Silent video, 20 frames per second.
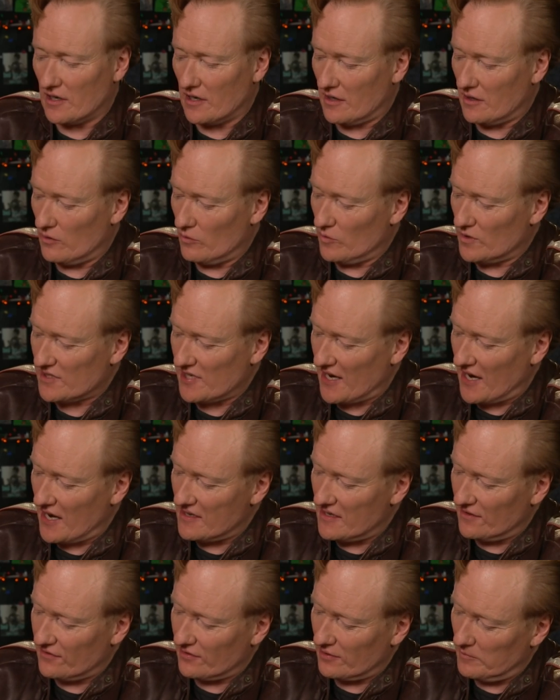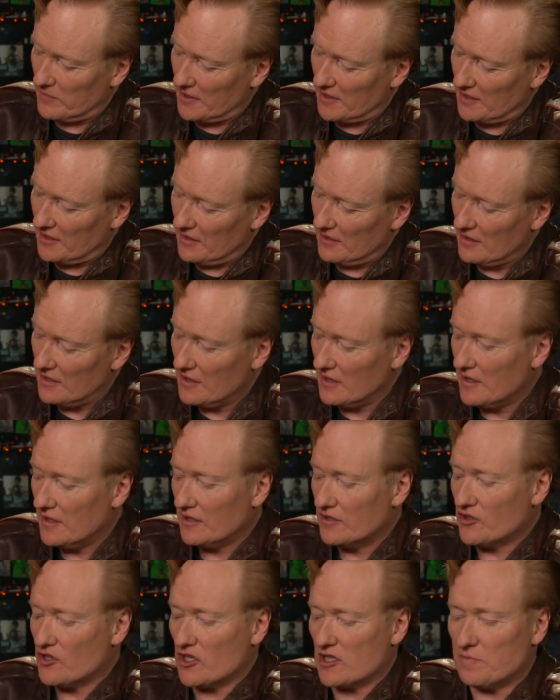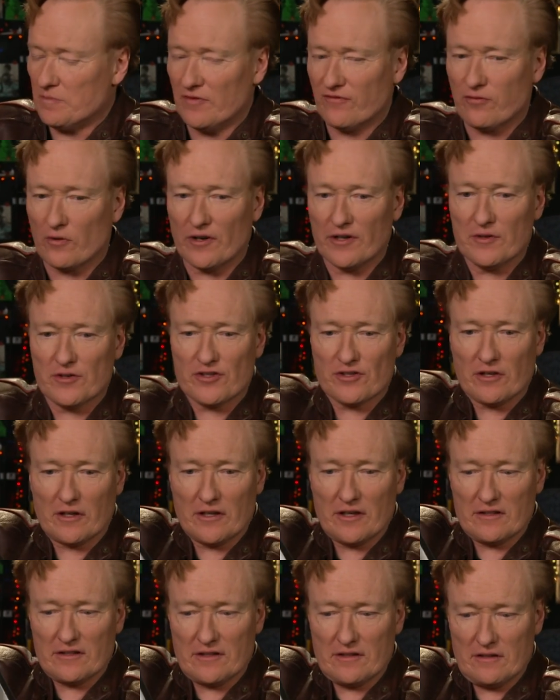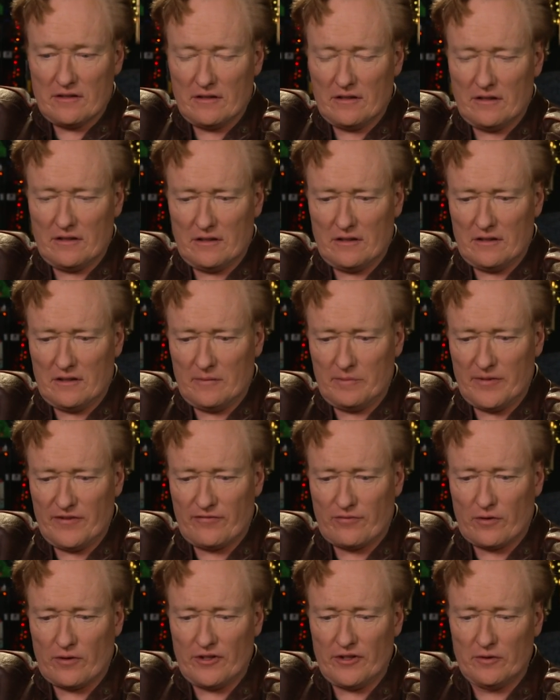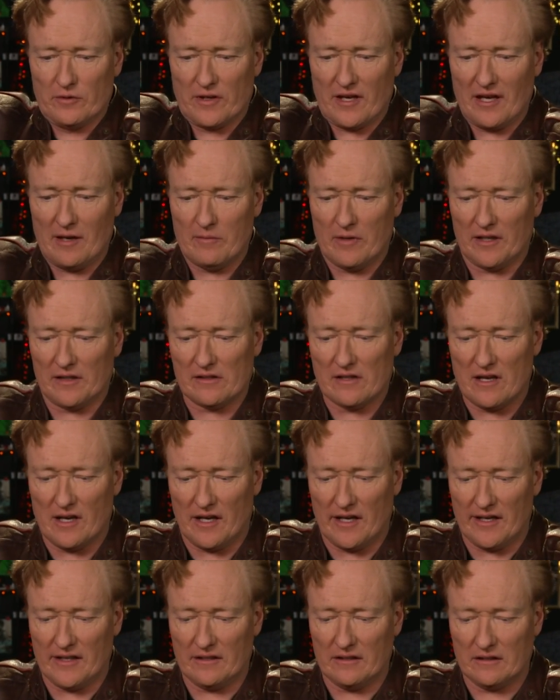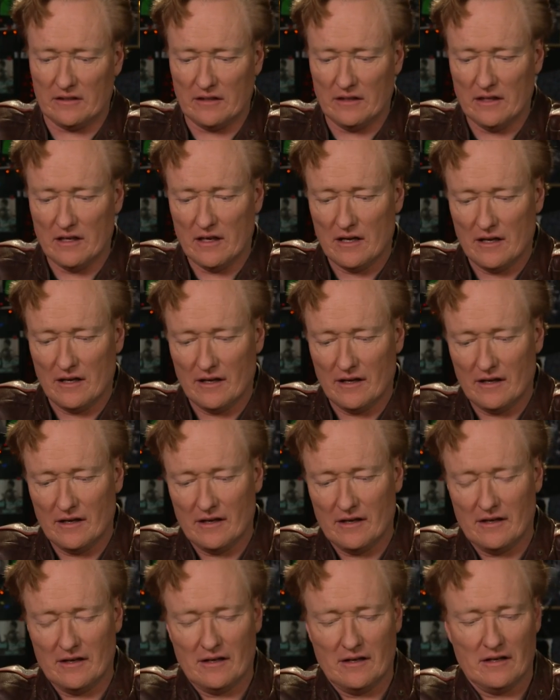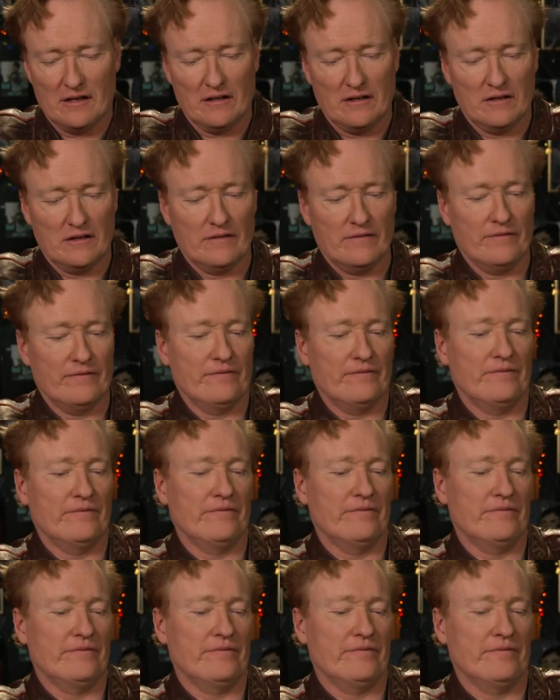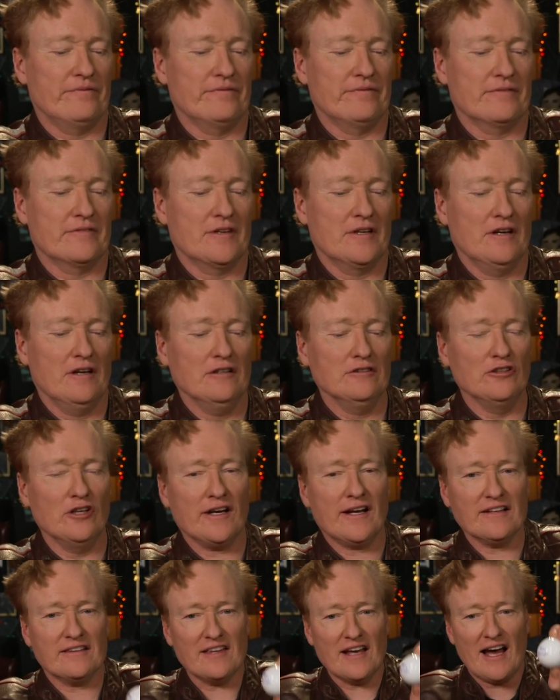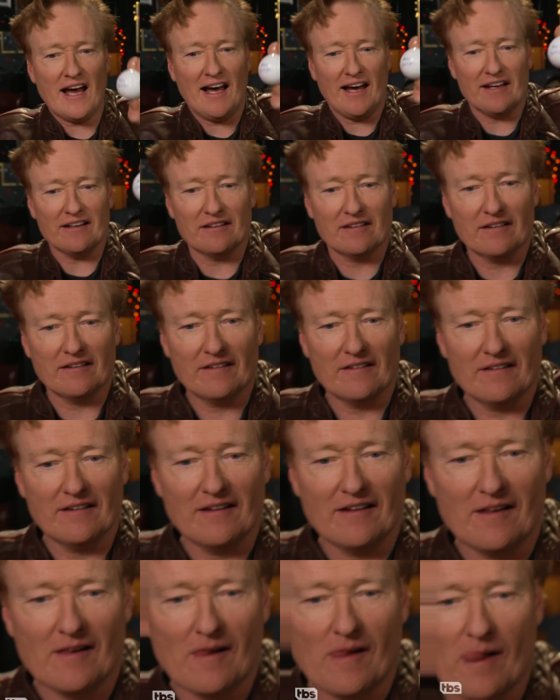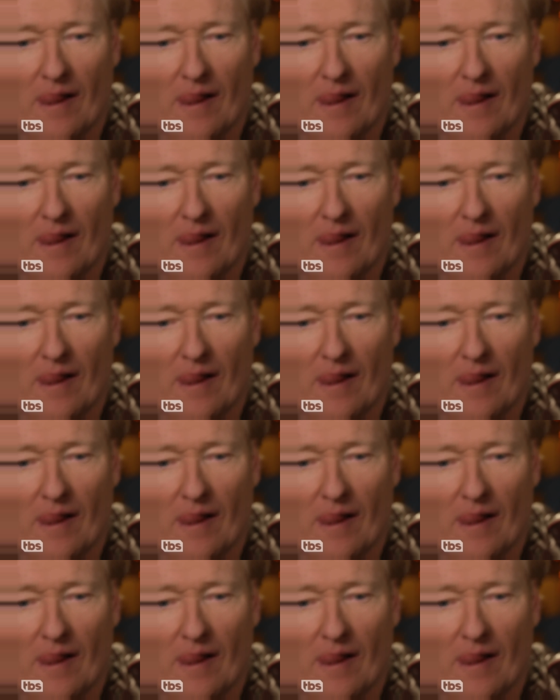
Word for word: uh, was handed to me just before you started, uh, before you came online. I don't hold a grudge. Look at I that. I don't hold a grudge.